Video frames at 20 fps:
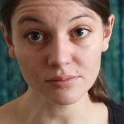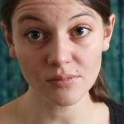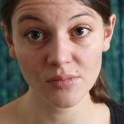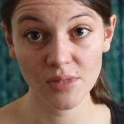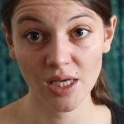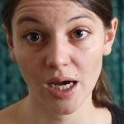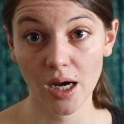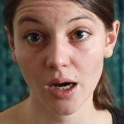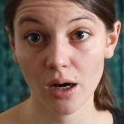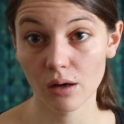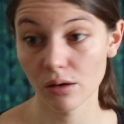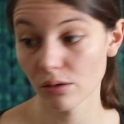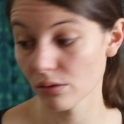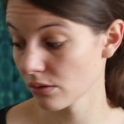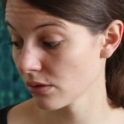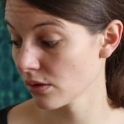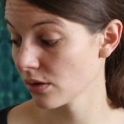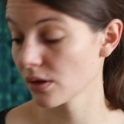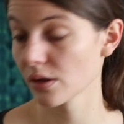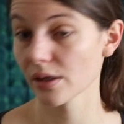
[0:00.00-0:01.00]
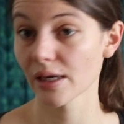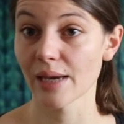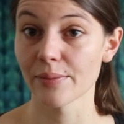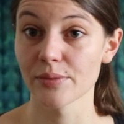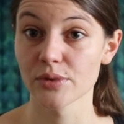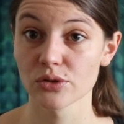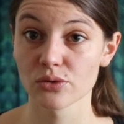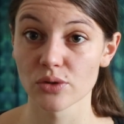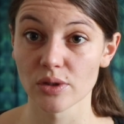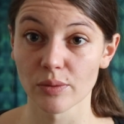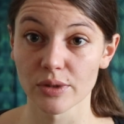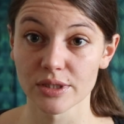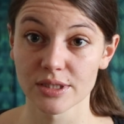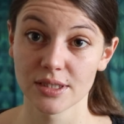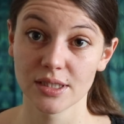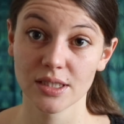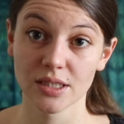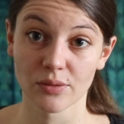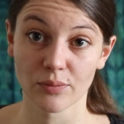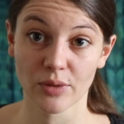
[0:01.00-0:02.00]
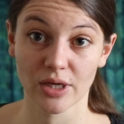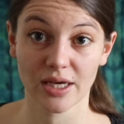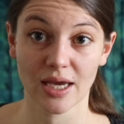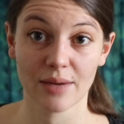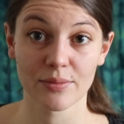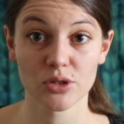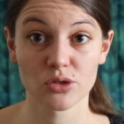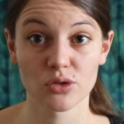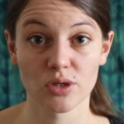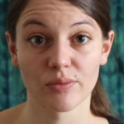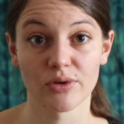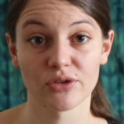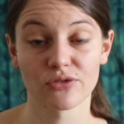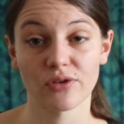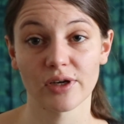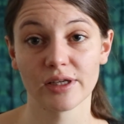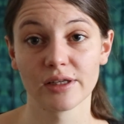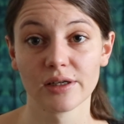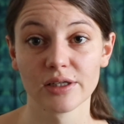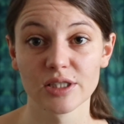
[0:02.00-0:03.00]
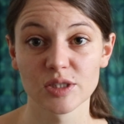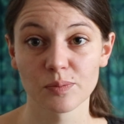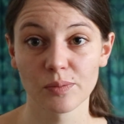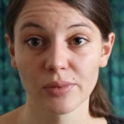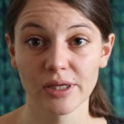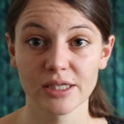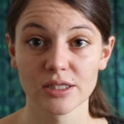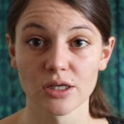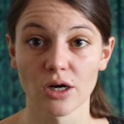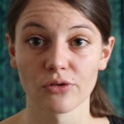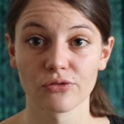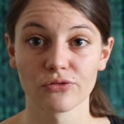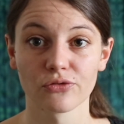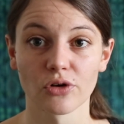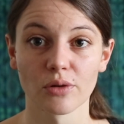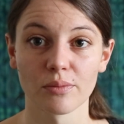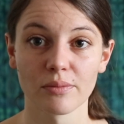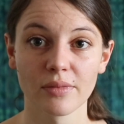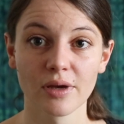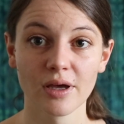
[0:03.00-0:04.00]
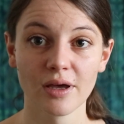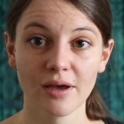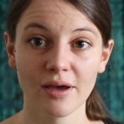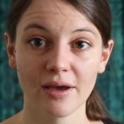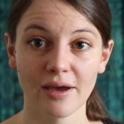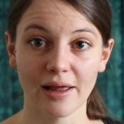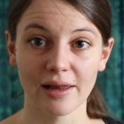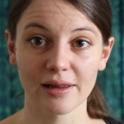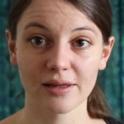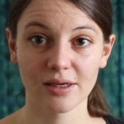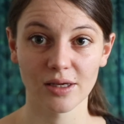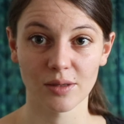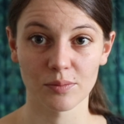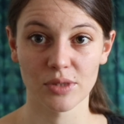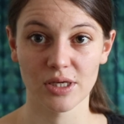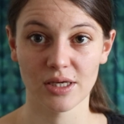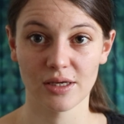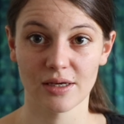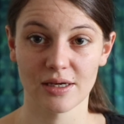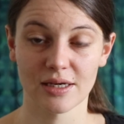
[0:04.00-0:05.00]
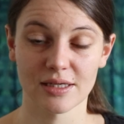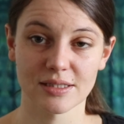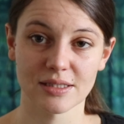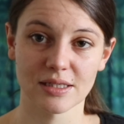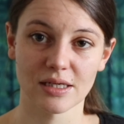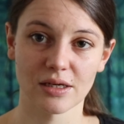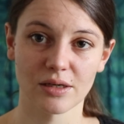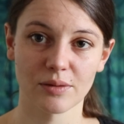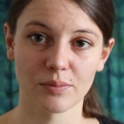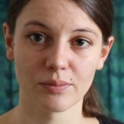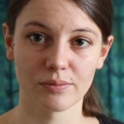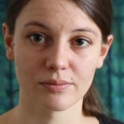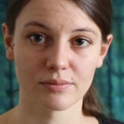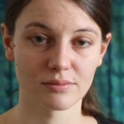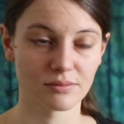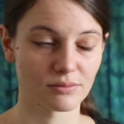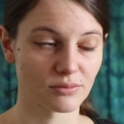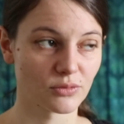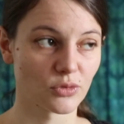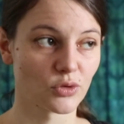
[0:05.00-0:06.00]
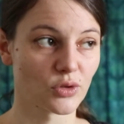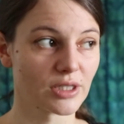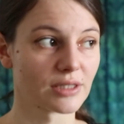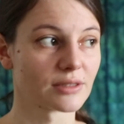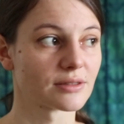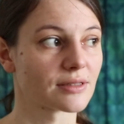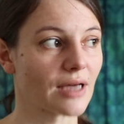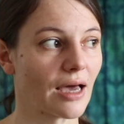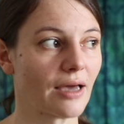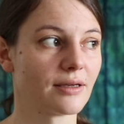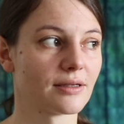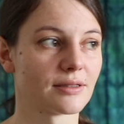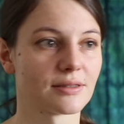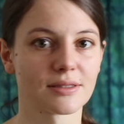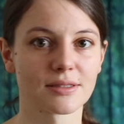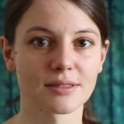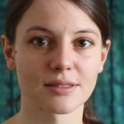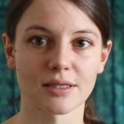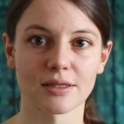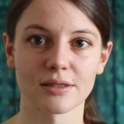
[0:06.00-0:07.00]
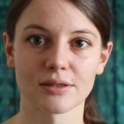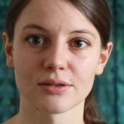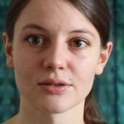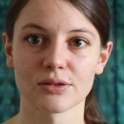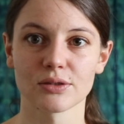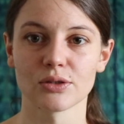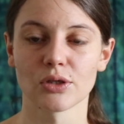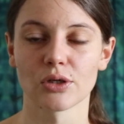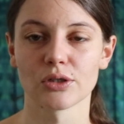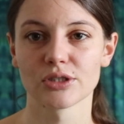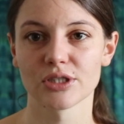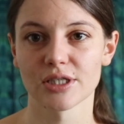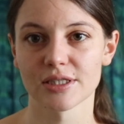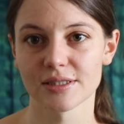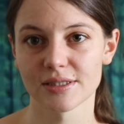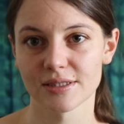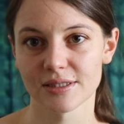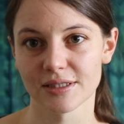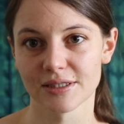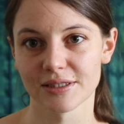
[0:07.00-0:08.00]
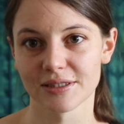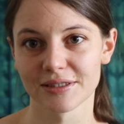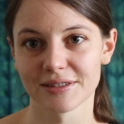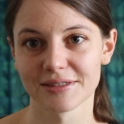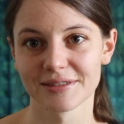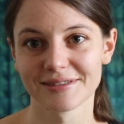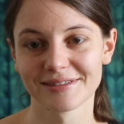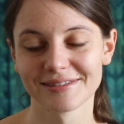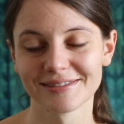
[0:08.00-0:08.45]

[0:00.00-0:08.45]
how chemistry was seen, and when chemistry was finally split off from alchemy as a real science and not just there